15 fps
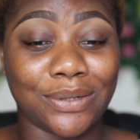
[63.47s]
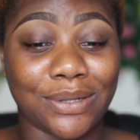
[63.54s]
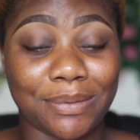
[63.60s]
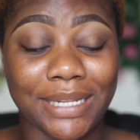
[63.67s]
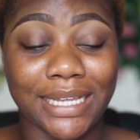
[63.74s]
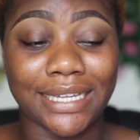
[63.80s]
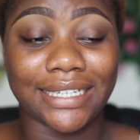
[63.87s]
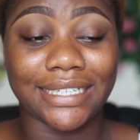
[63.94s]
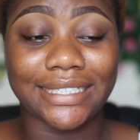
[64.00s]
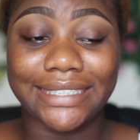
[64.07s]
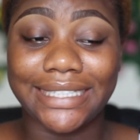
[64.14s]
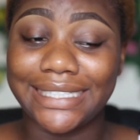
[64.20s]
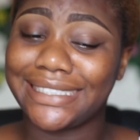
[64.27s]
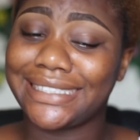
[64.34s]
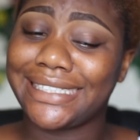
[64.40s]
I'm like,
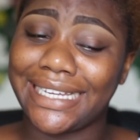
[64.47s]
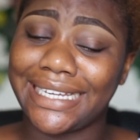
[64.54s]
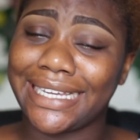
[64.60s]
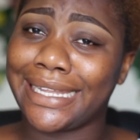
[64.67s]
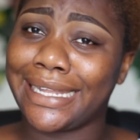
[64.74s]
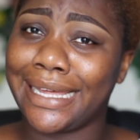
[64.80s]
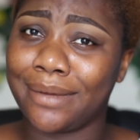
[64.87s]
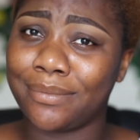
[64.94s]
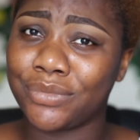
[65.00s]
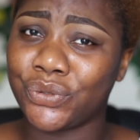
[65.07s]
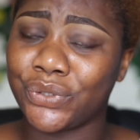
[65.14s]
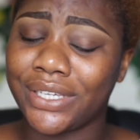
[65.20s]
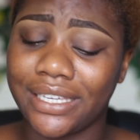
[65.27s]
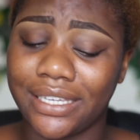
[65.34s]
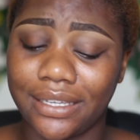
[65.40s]
let's get glammed,
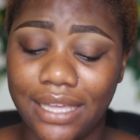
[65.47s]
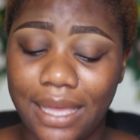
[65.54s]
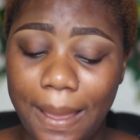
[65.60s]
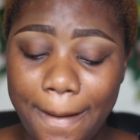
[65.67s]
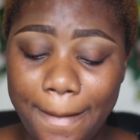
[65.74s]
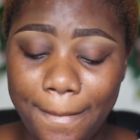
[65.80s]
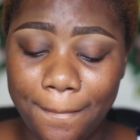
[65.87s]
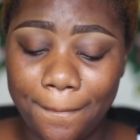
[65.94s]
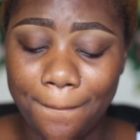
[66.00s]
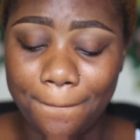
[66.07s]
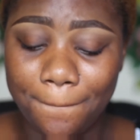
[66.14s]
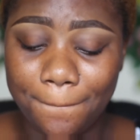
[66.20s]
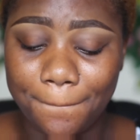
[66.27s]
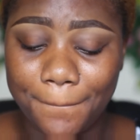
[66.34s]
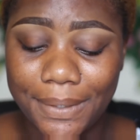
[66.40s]
okay?
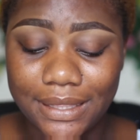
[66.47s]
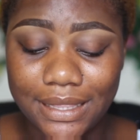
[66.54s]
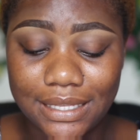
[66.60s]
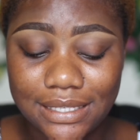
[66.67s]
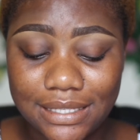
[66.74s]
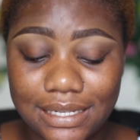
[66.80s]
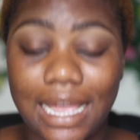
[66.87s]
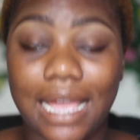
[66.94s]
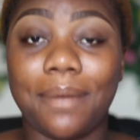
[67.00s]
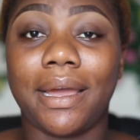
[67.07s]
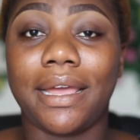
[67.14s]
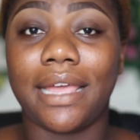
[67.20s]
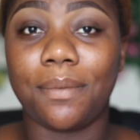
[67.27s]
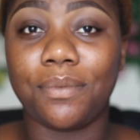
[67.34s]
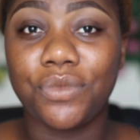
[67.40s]
But this time
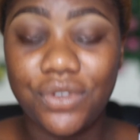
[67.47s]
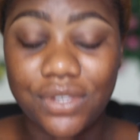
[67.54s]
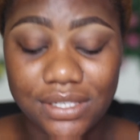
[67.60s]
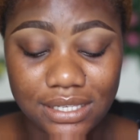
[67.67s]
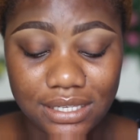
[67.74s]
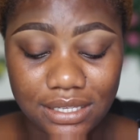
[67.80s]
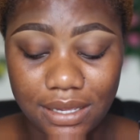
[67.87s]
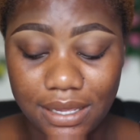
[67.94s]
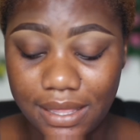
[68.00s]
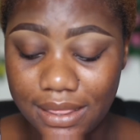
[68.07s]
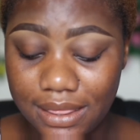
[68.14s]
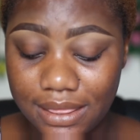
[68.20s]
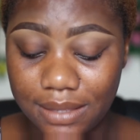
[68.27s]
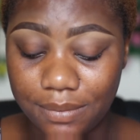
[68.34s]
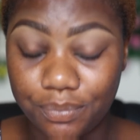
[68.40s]
I am using
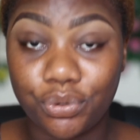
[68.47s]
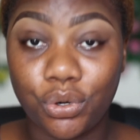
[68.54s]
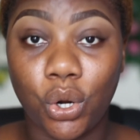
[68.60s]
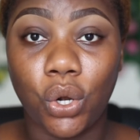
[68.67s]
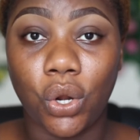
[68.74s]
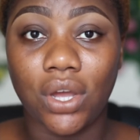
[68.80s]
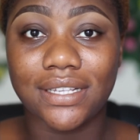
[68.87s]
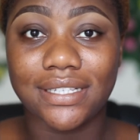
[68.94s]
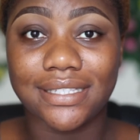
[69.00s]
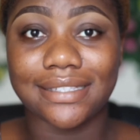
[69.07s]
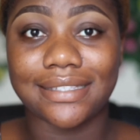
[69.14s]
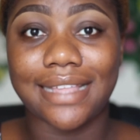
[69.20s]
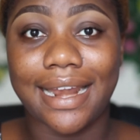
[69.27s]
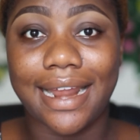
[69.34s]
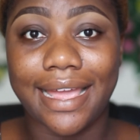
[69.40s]
the products
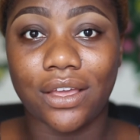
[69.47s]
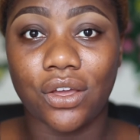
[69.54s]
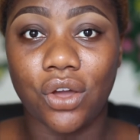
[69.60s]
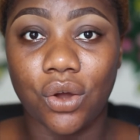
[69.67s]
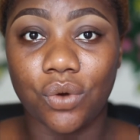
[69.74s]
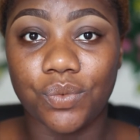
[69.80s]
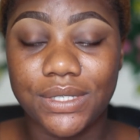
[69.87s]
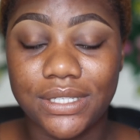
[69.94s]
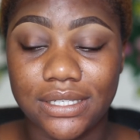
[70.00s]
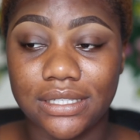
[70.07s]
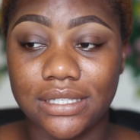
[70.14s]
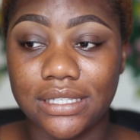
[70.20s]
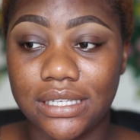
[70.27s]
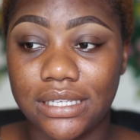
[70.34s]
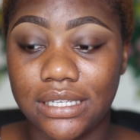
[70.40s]
that I got
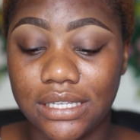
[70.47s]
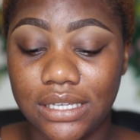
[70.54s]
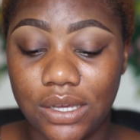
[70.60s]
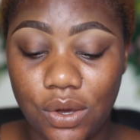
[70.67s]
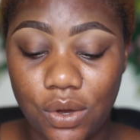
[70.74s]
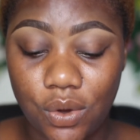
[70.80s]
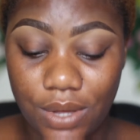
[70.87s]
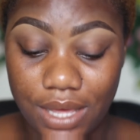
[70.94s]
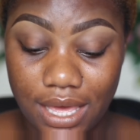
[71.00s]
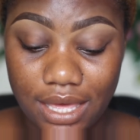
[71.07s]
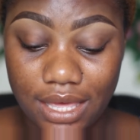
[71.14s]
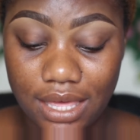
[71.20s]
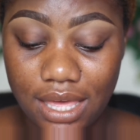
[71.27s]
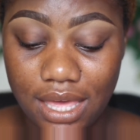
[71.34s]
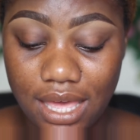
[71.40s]
recently, okay?